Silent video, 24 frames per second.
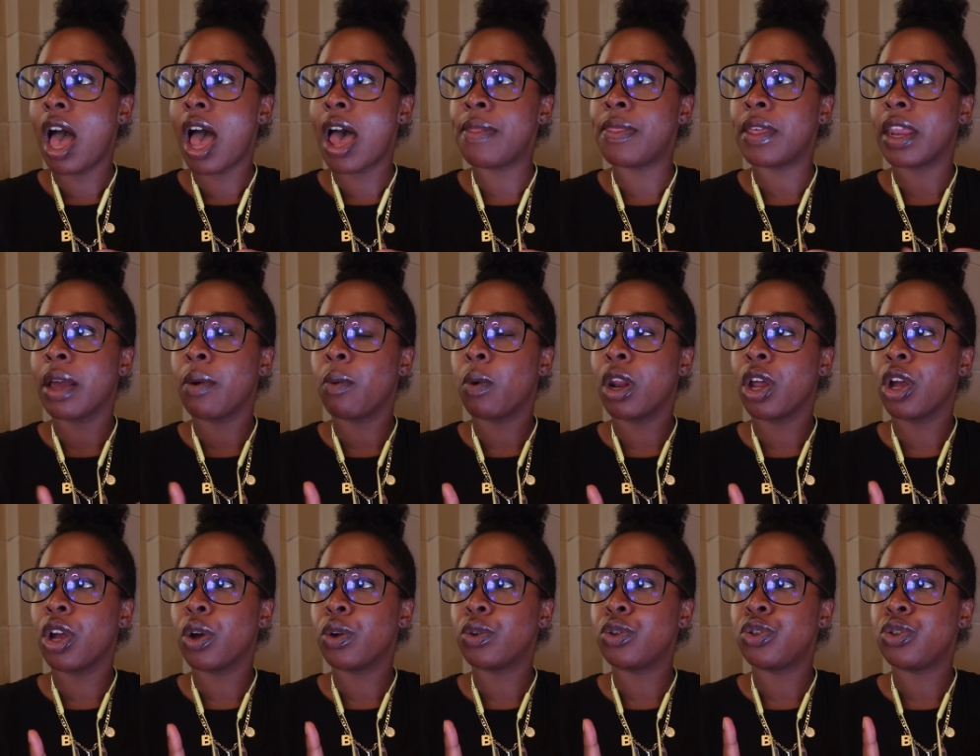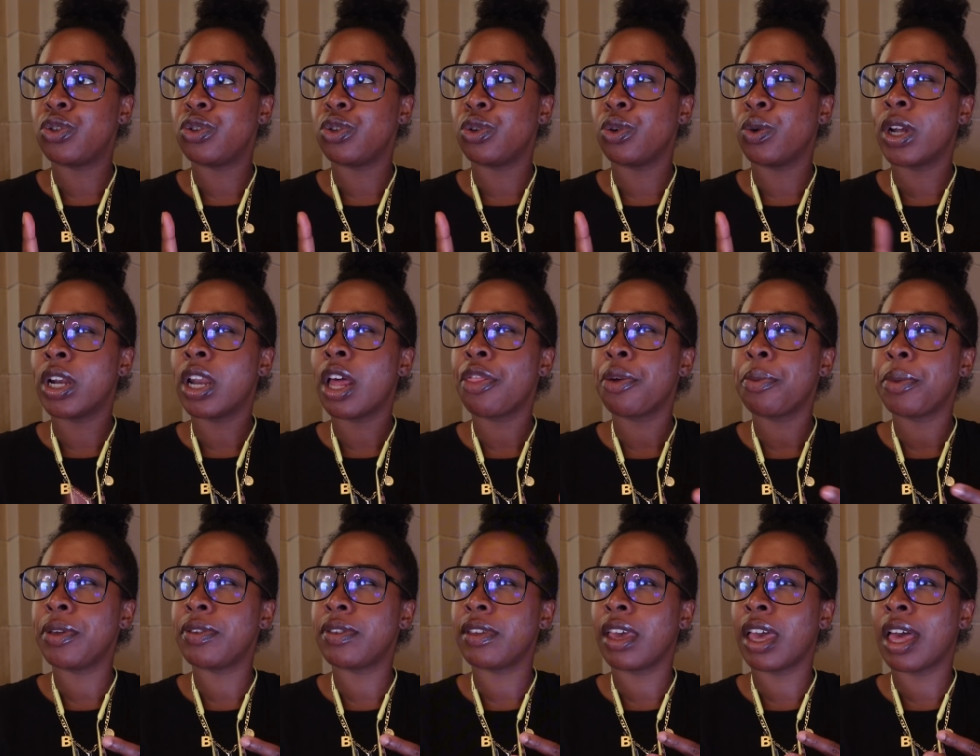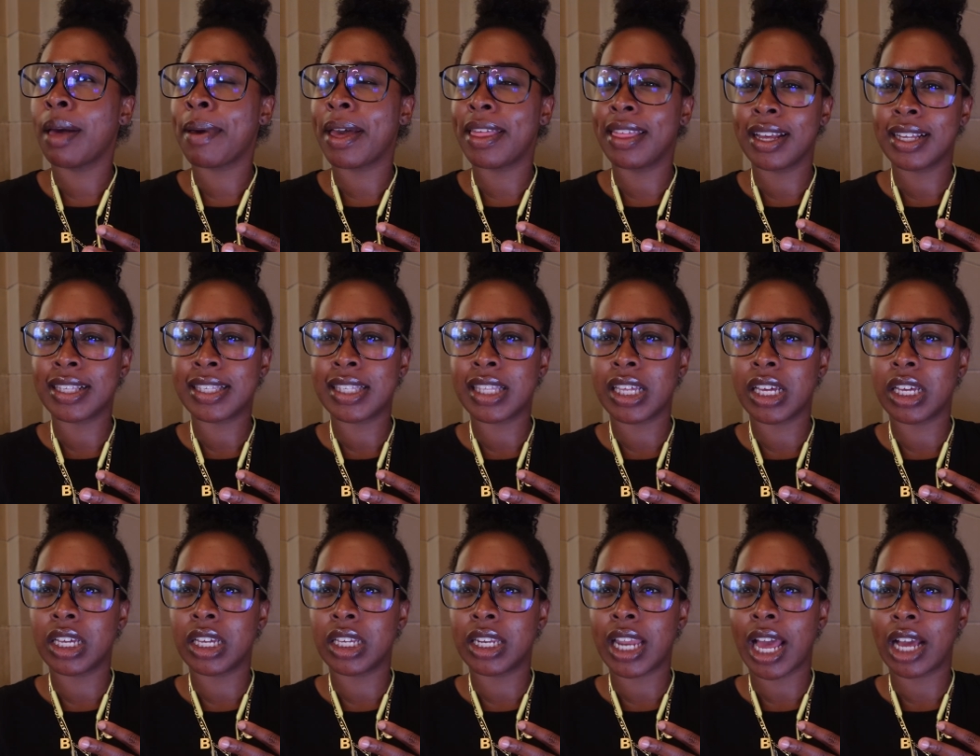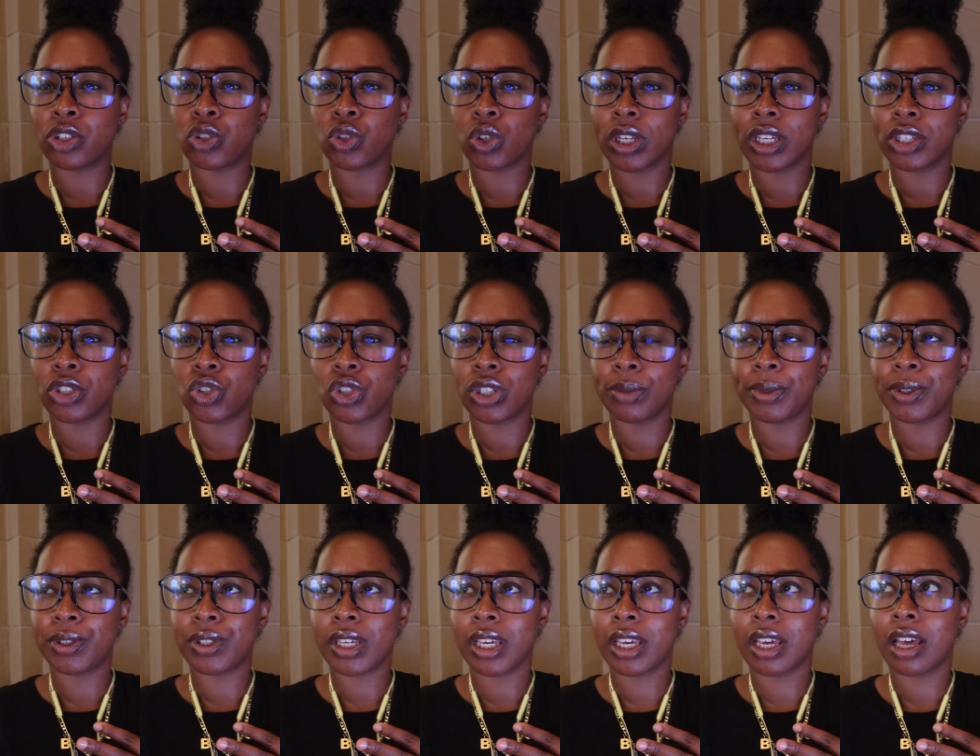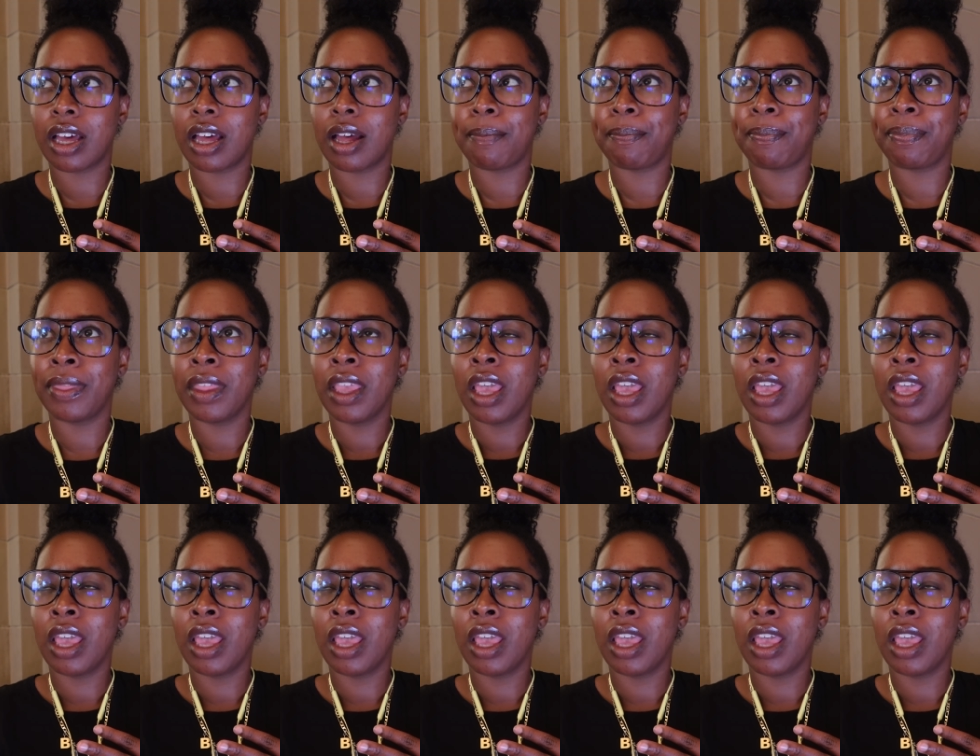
And then I want to go to another museum. I think it's the Natural History Museum.